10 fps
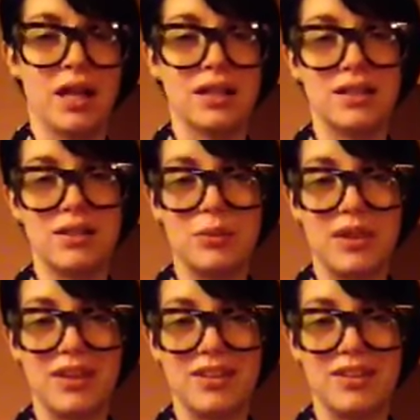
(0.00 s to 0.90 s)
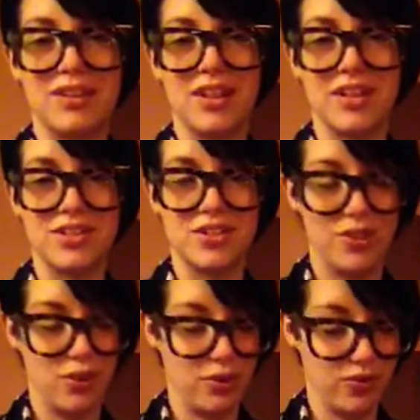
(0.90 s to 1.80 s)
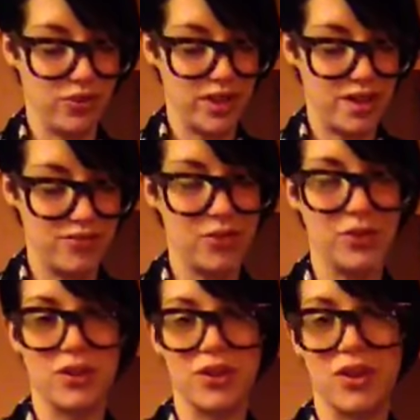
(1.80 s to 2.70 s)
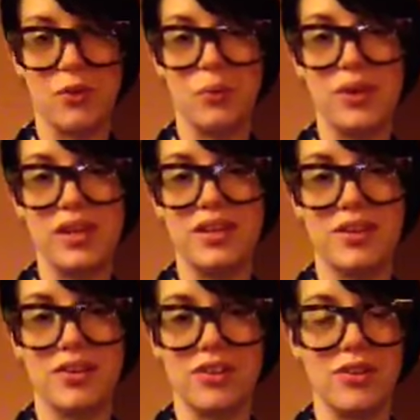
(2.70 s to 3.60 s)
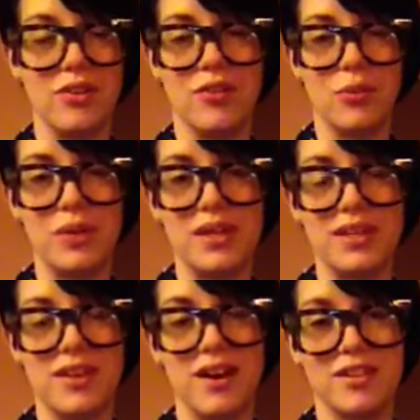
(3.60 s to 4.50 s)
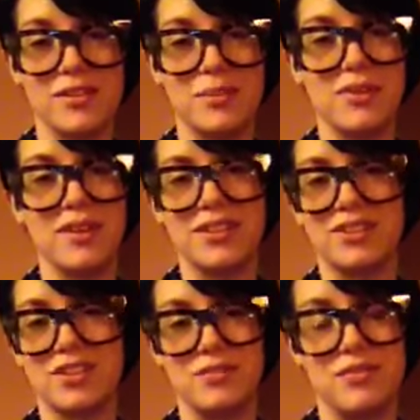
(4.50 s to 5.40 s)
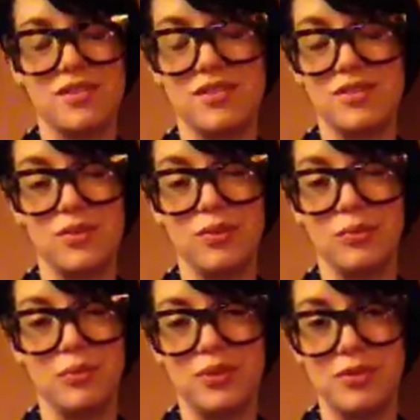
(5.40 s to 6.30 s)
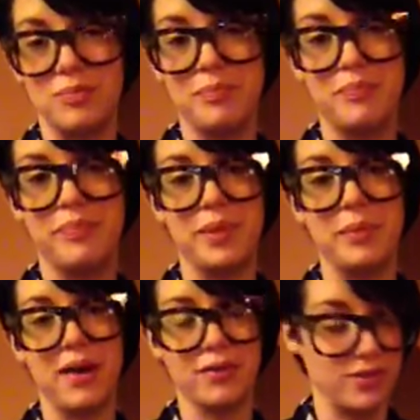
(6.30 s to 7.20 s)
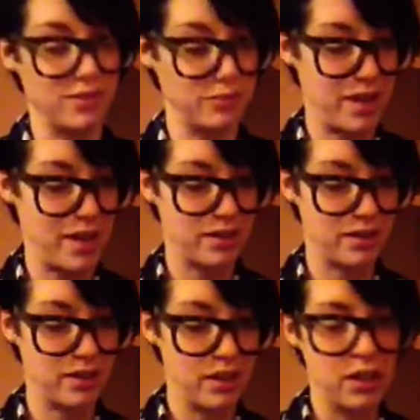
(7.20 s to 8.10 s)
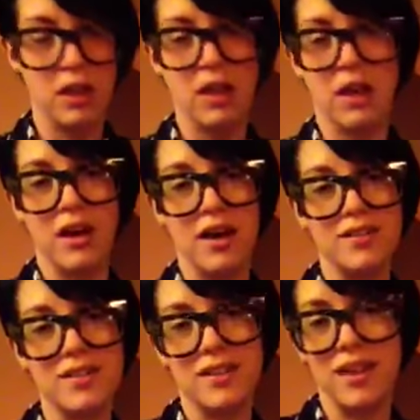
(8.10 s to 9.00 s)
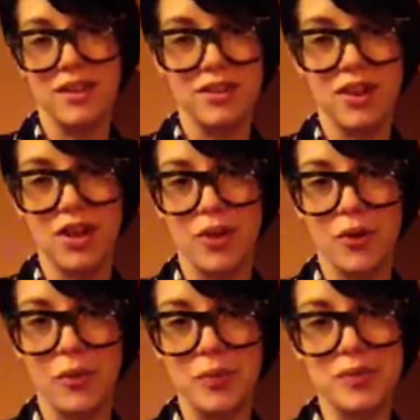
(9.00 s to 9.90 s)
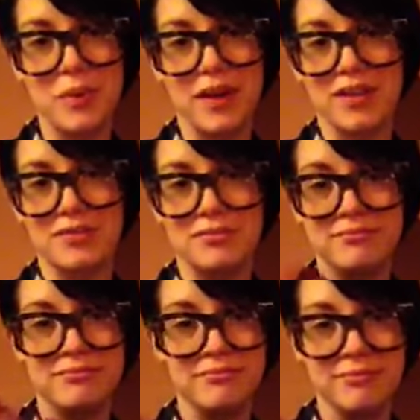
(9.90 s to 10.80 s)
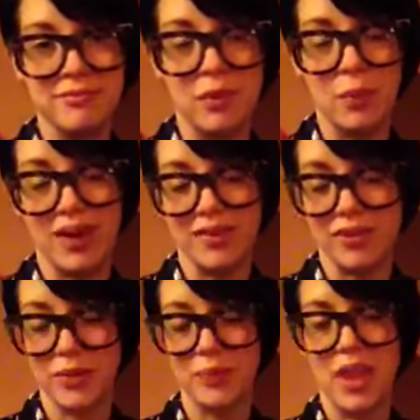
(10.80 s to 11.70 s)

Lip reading: little by little, I should hopefully after a week or a little over a week in the hospital, I should soon be bouncing back. I say that in all hopes, but whatever.